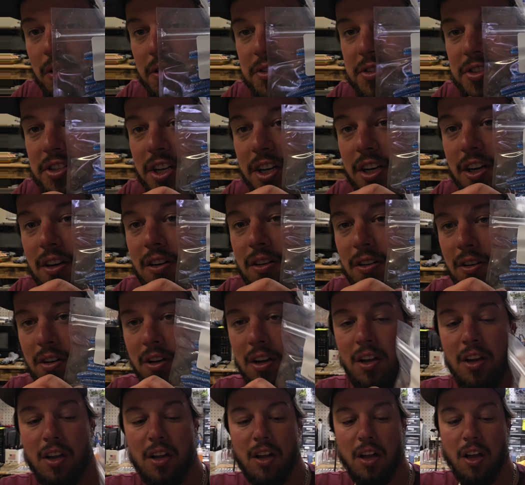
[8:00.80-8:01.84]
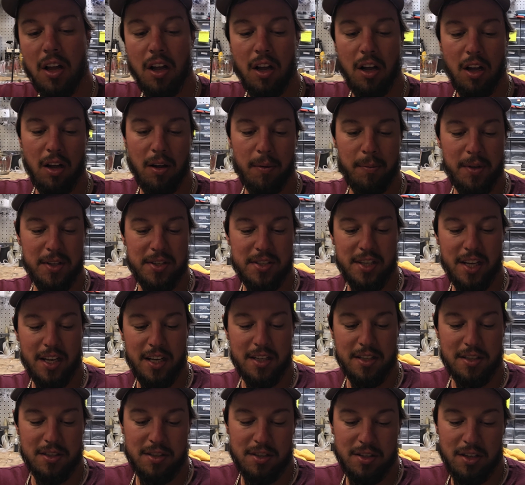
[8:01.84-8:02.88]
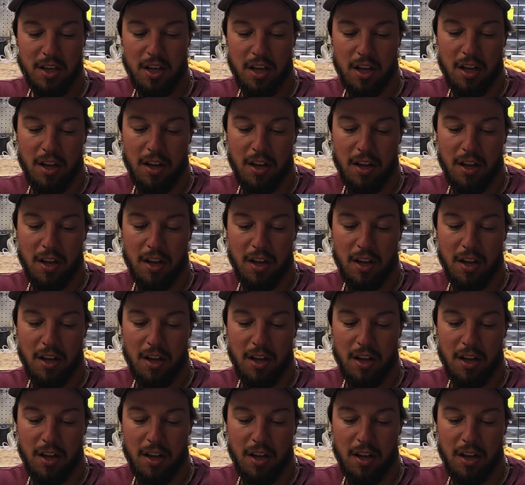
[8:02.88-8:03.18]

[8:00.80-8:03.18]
sticker. It says